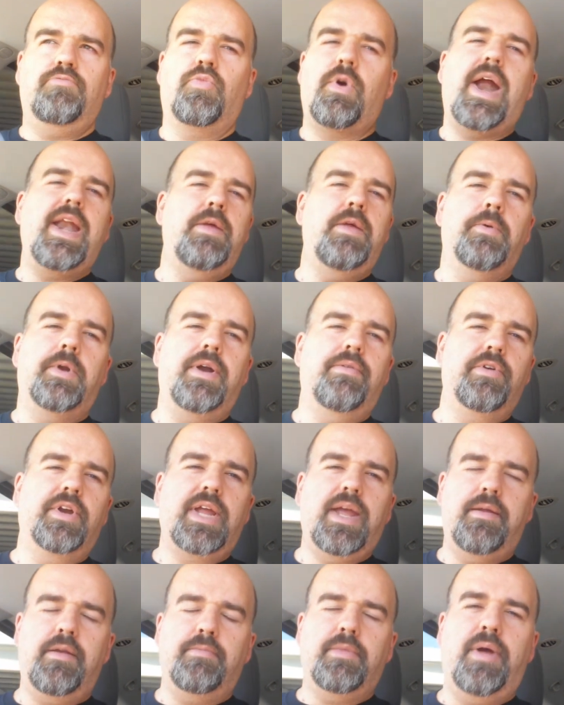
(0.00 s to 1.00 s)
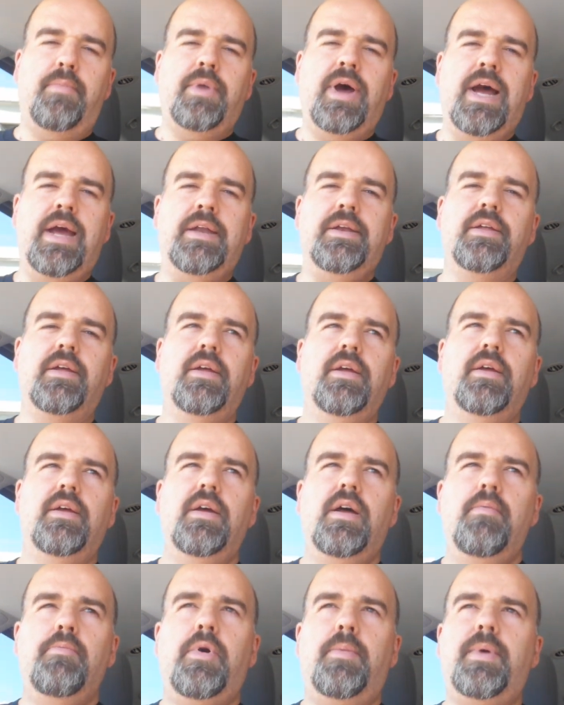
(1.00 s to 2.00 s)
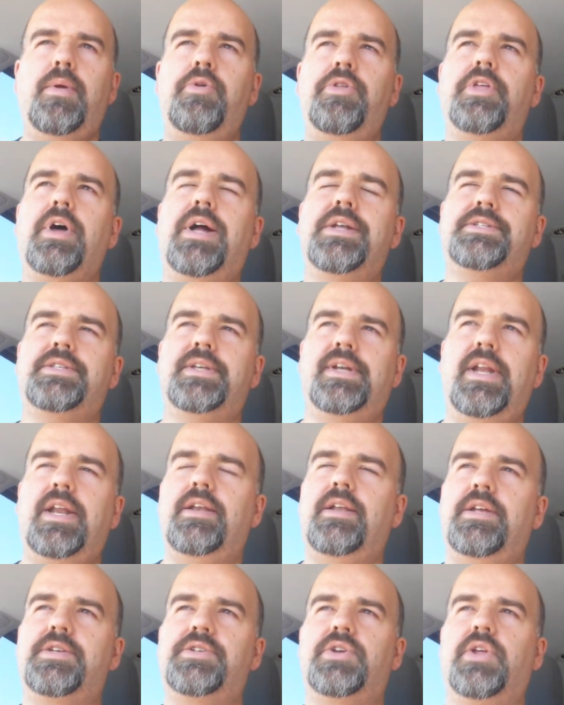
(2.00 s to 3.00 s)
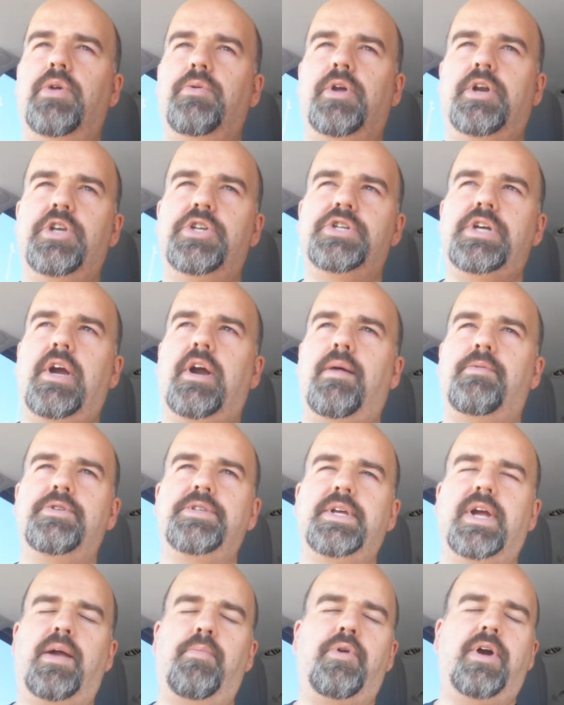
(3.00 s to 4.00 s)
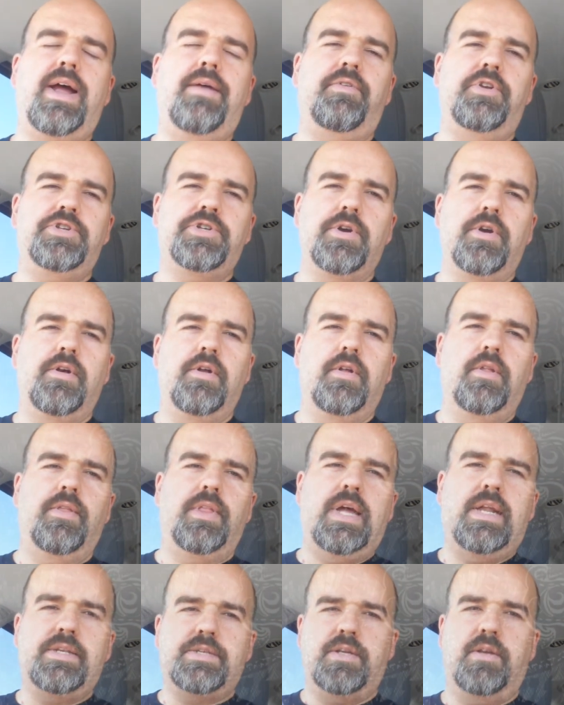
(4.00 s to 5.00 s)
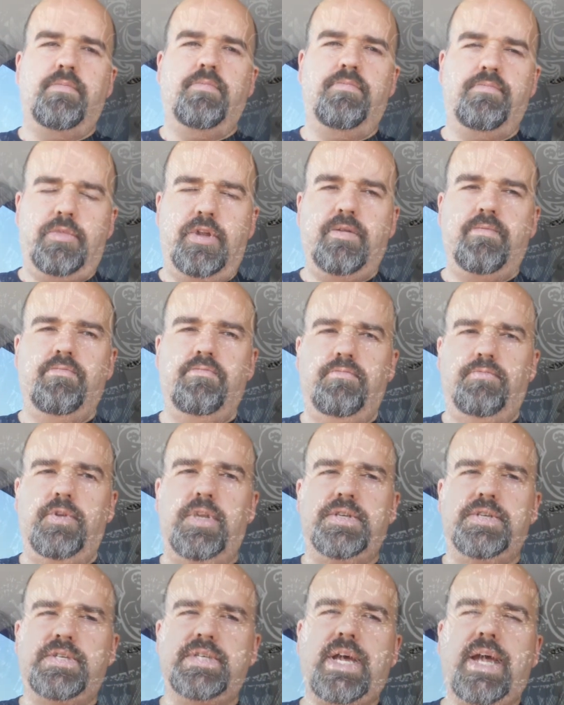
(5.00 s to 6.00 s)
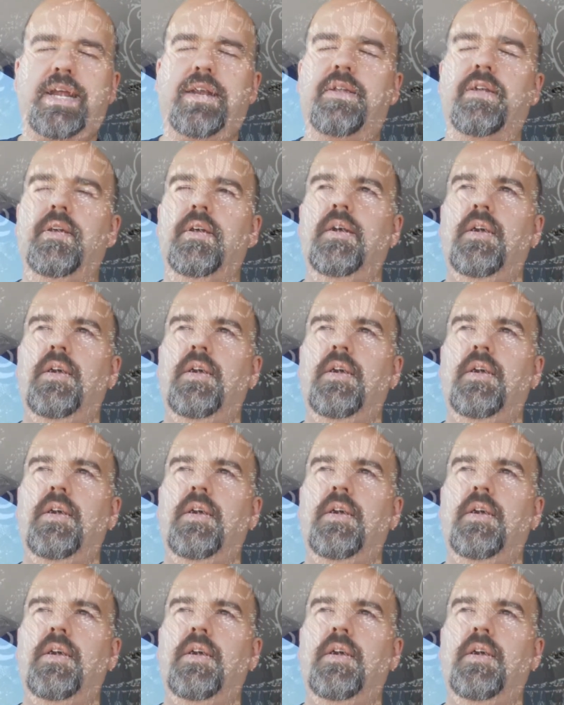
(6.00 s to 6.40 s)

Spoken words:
writing whatever came to my mind, but maybe thoughts that I didn't necessarily want to share, almost like a private journal that's in sight.